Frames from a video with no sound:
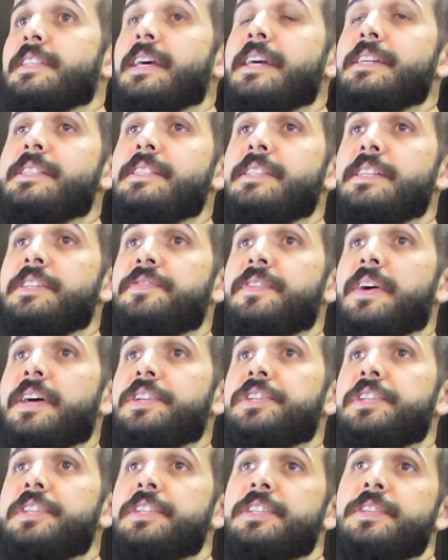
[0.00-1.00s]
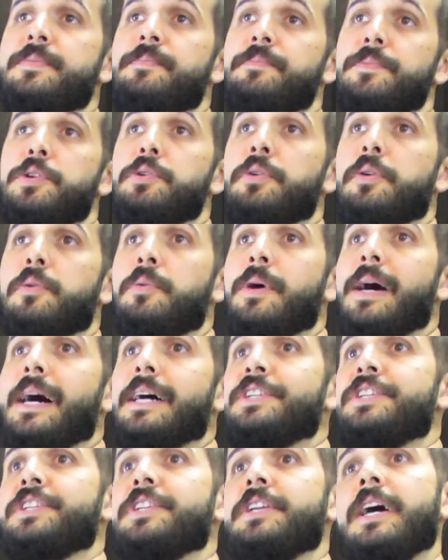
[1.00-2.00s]
slicing these veggies. You can
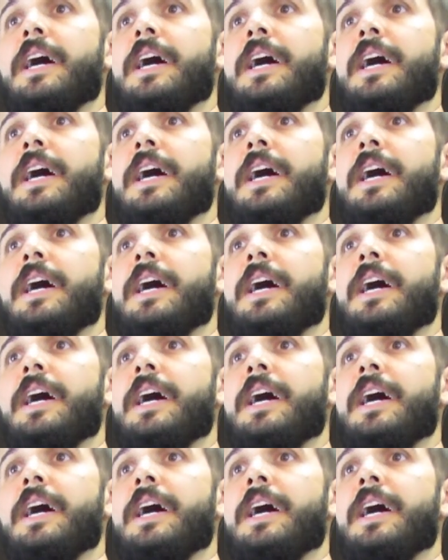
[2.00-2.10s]
watch.